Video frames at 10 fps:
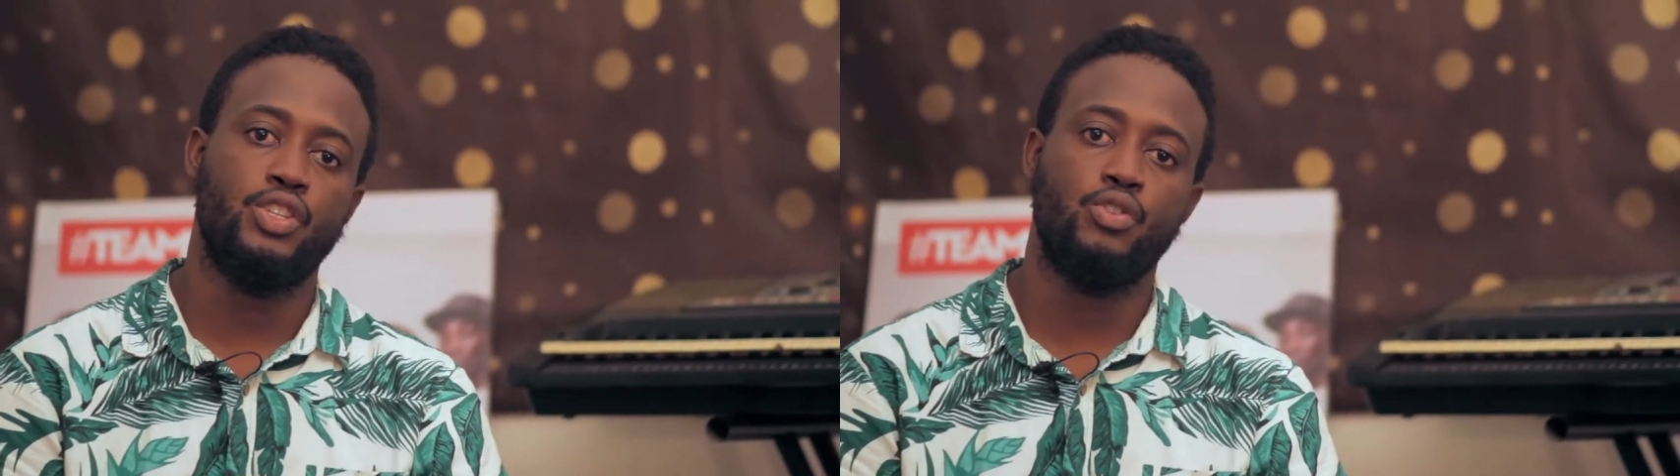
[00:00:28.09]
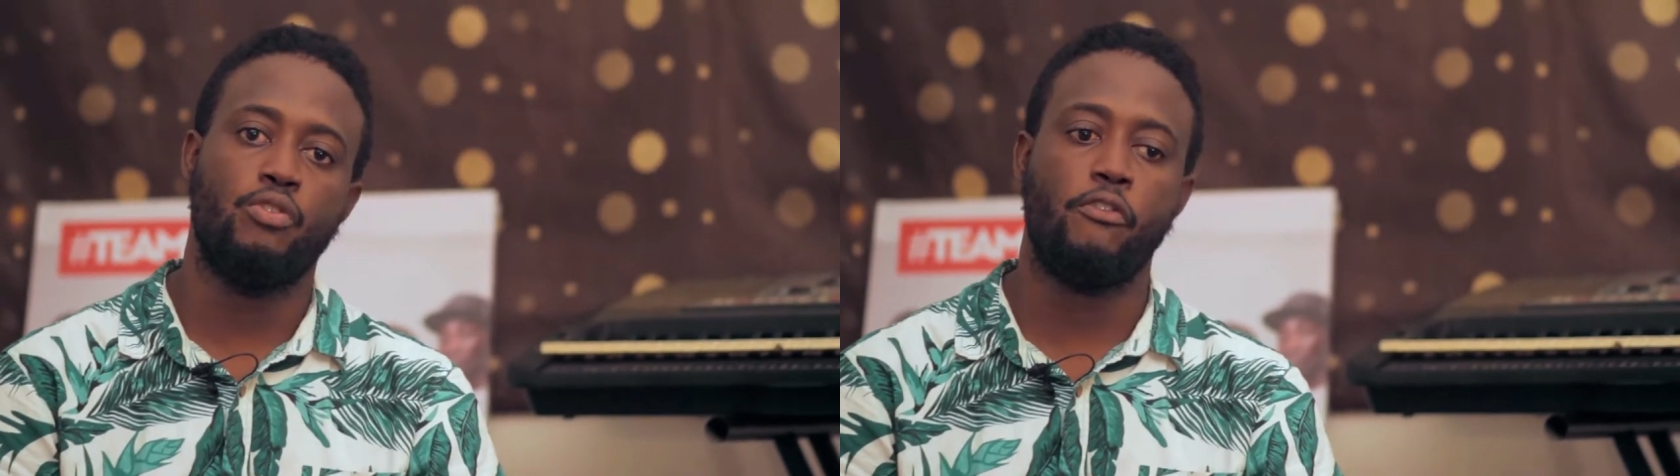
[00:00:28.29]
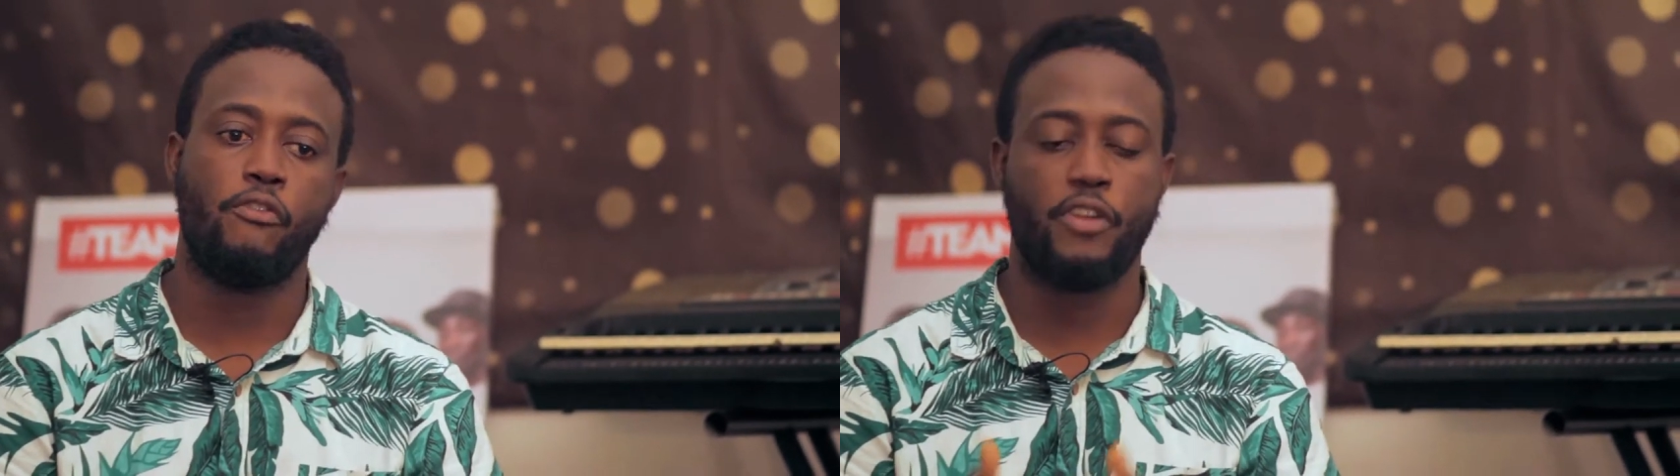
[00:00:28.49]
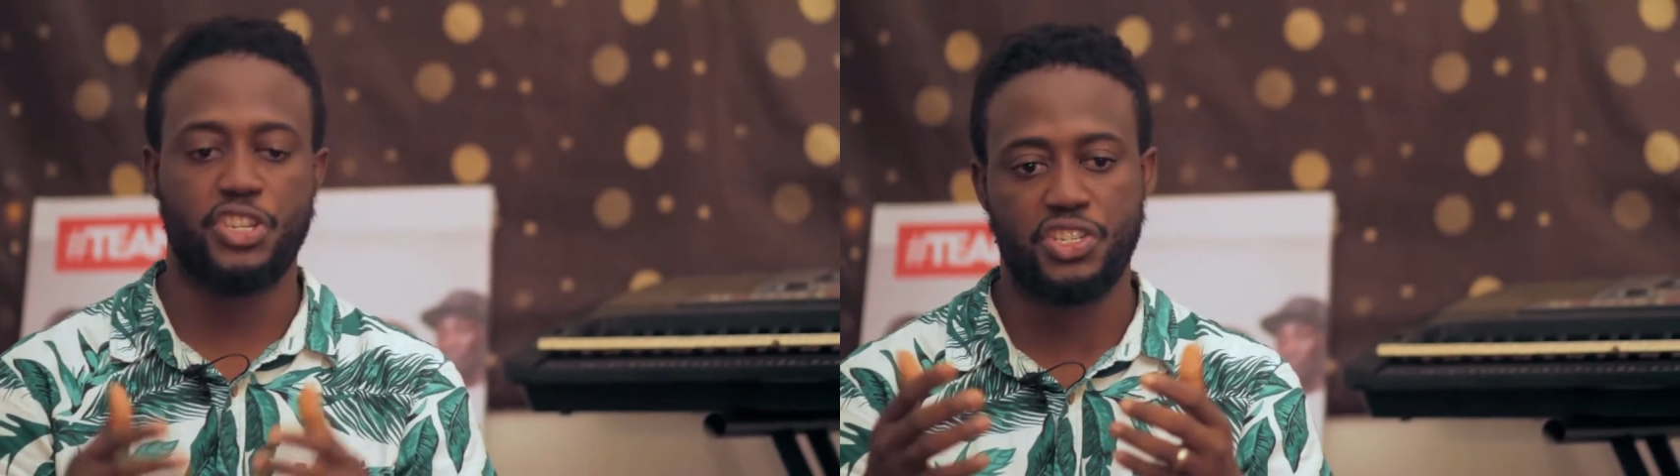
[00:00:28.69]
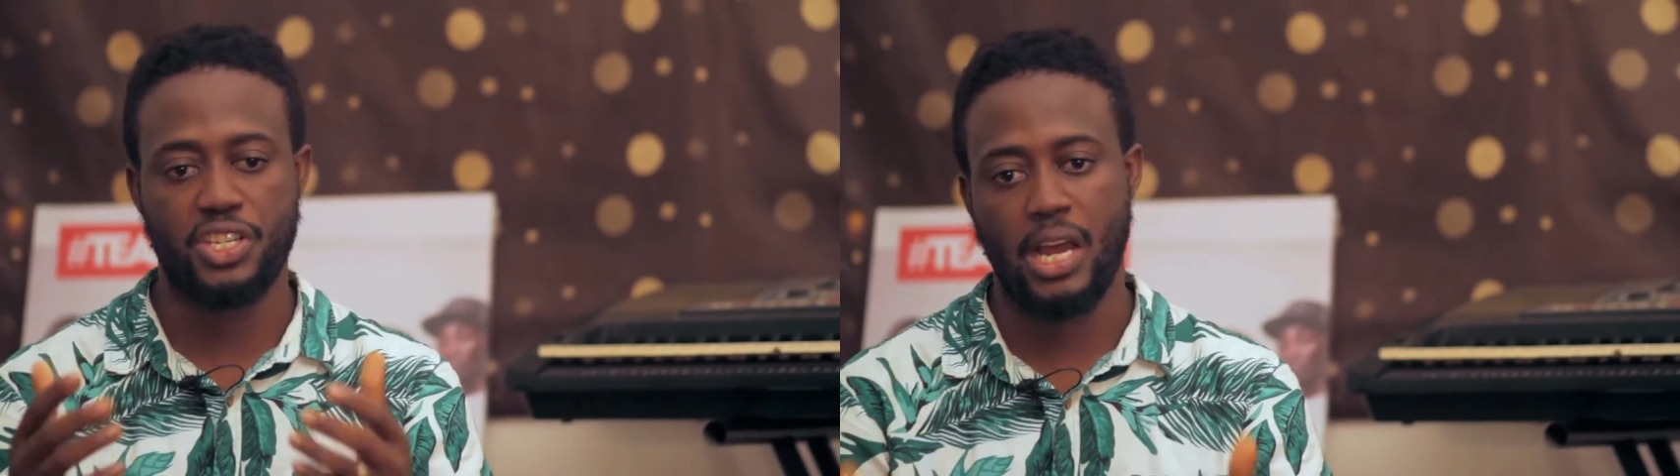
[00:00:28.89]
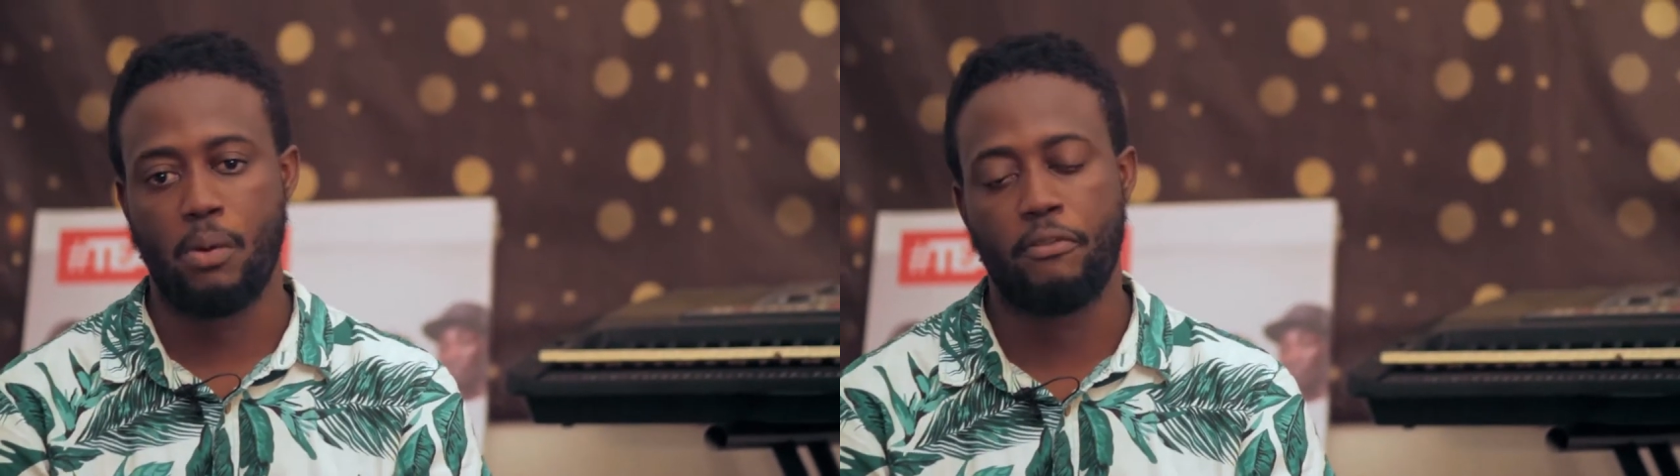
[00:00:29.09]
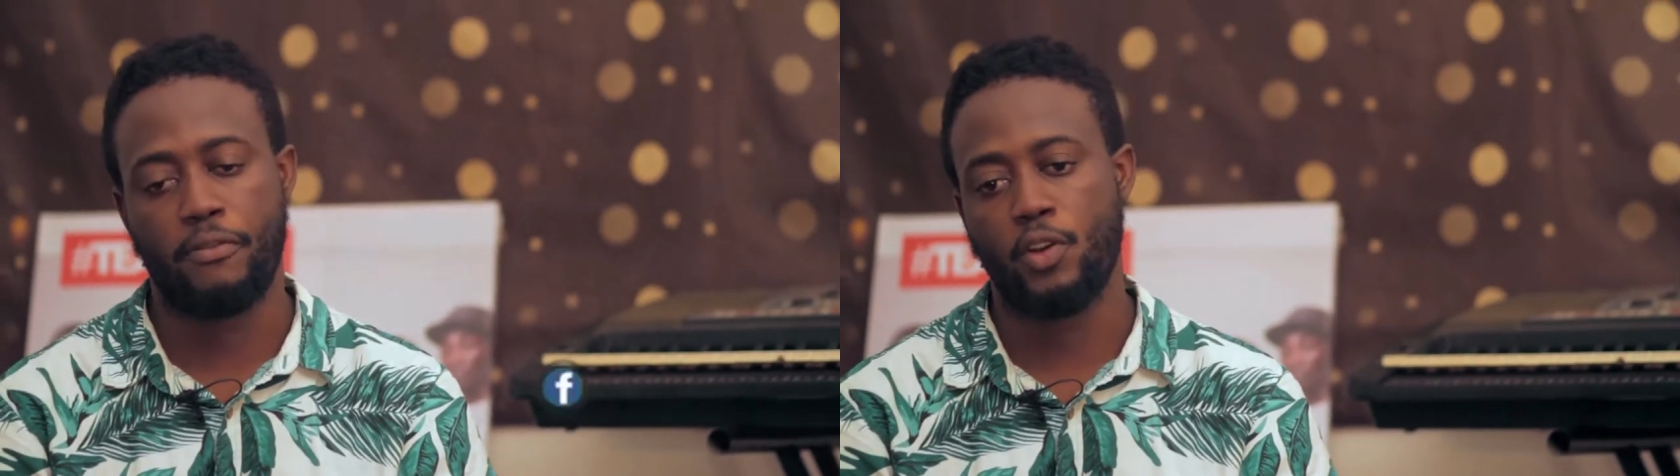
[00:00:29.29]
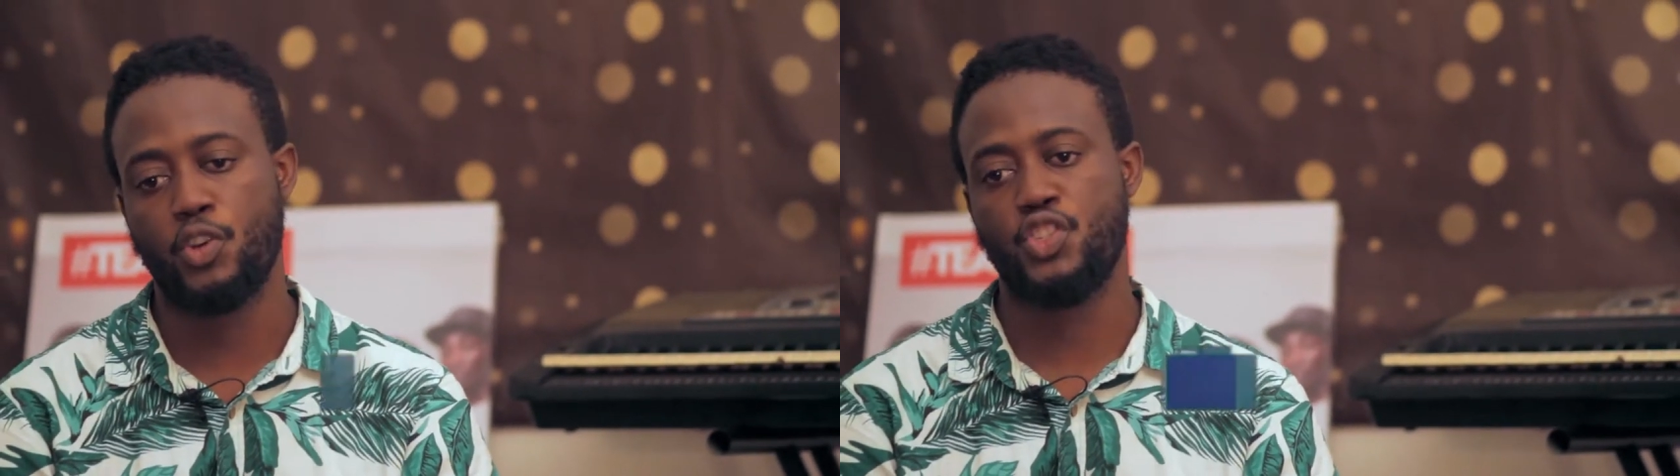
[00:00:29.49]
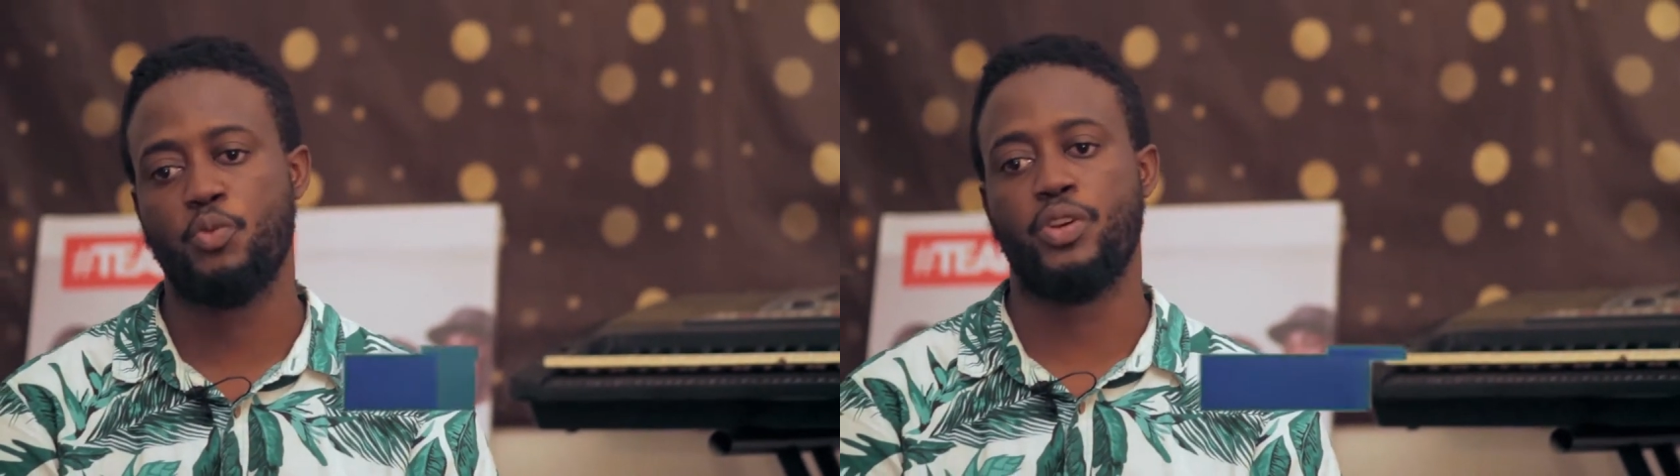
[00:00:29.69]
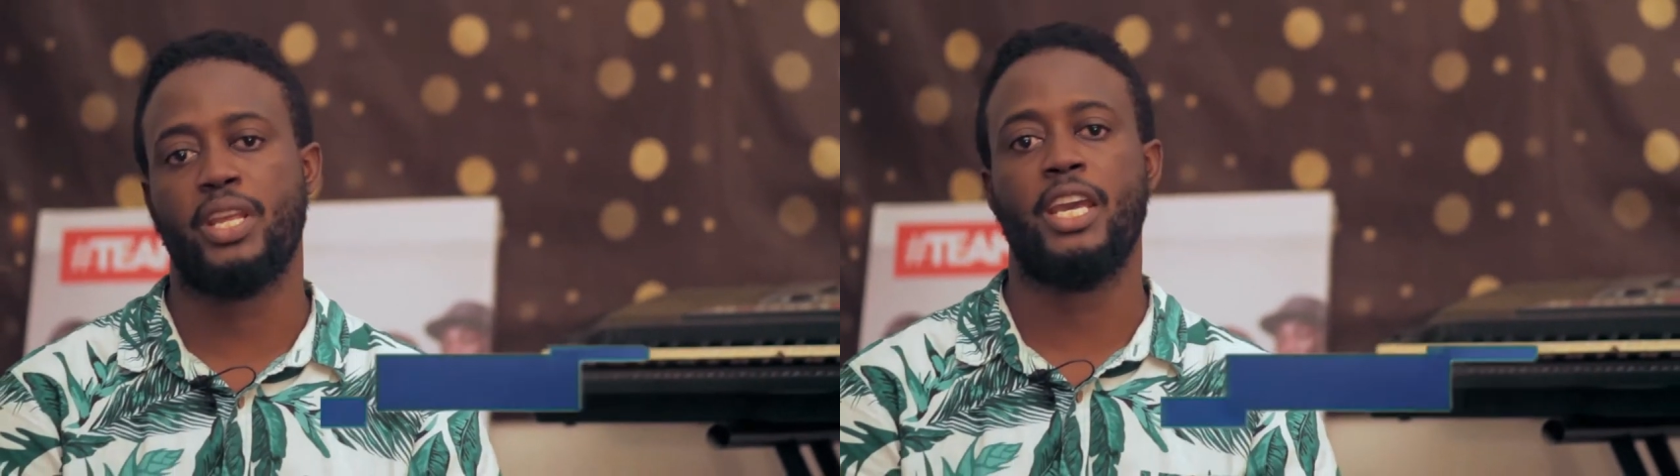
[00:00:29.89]
to refreshing our
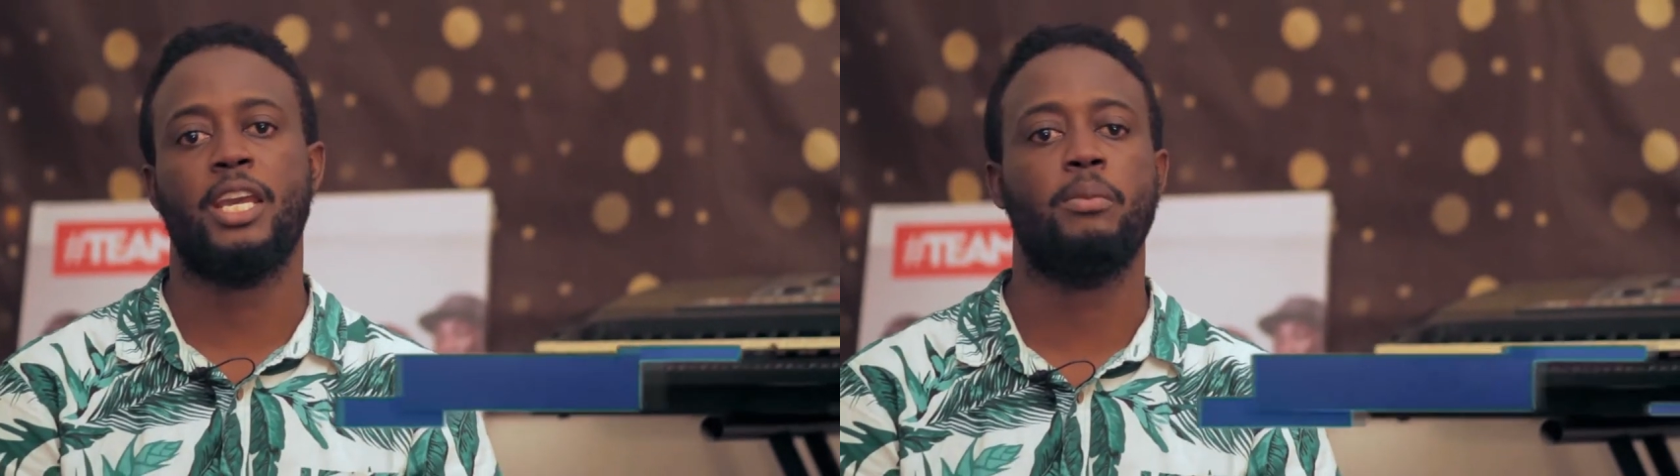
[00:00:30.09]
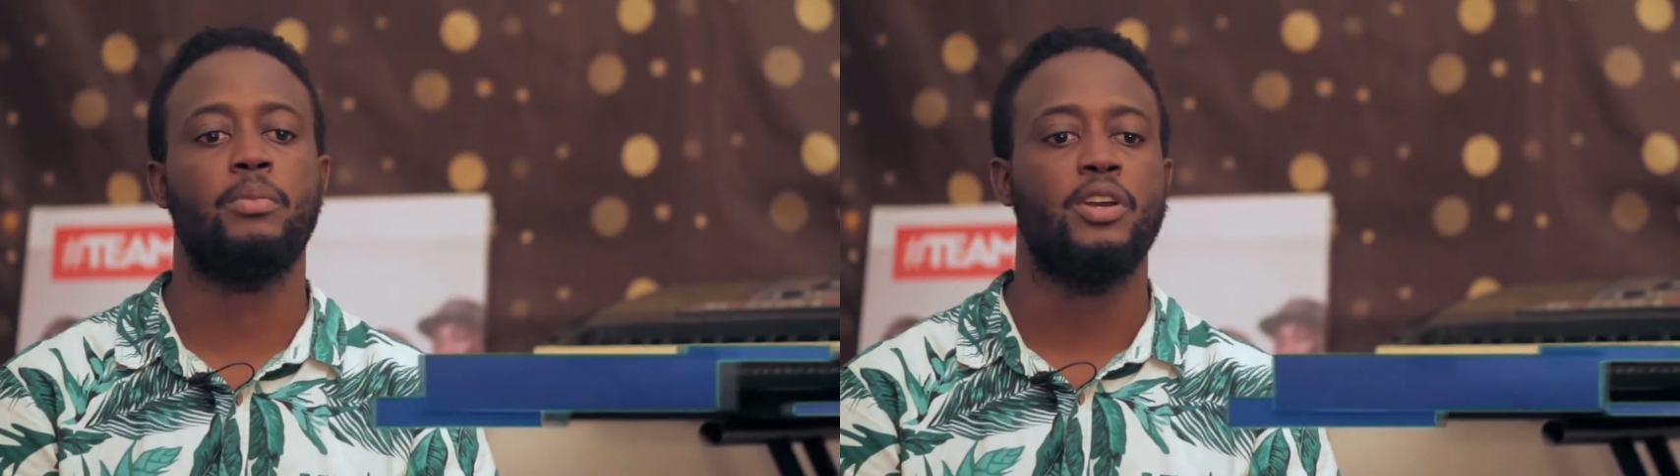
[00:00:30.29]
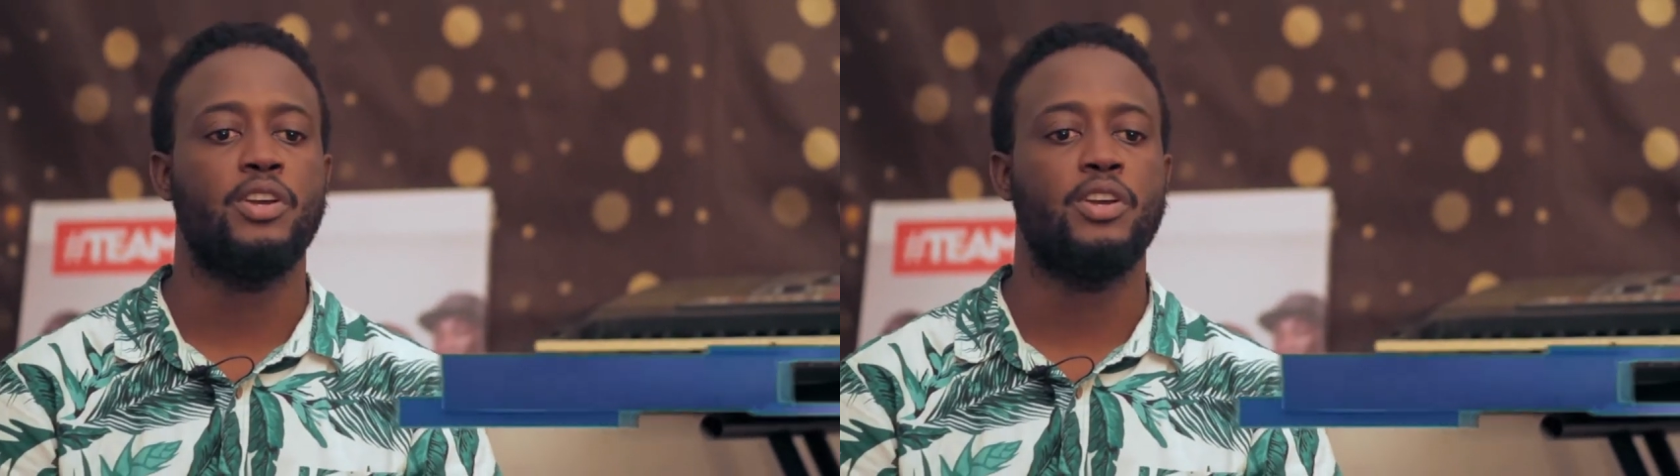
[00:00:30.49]
fellowship with Him,